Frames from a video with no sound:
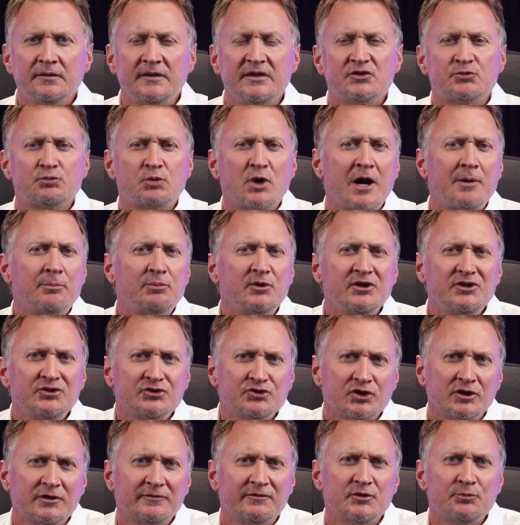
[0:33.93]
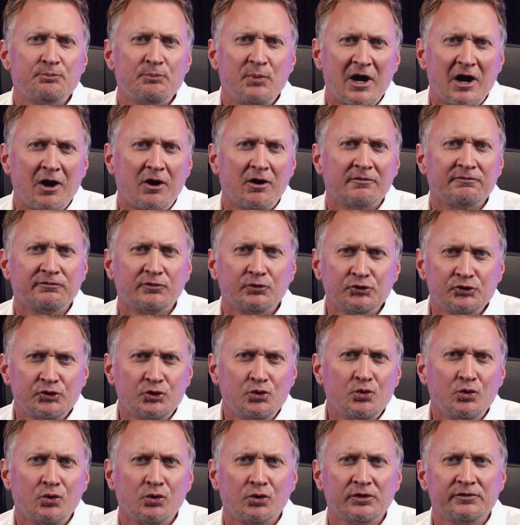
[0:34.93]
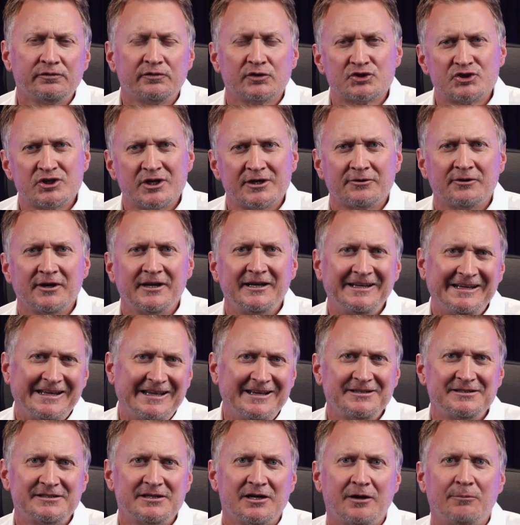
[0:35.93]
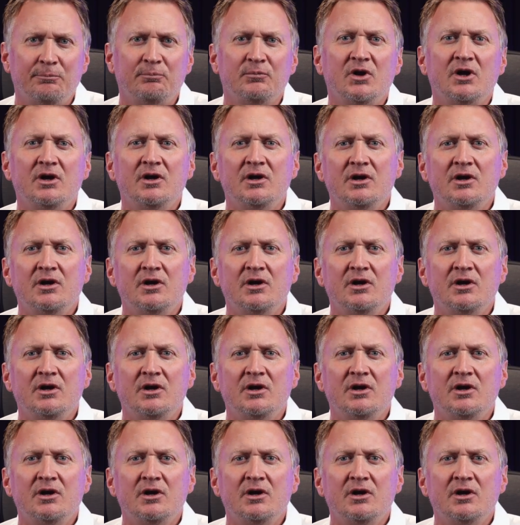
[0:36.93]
These properties serve as powerful tools for generating income,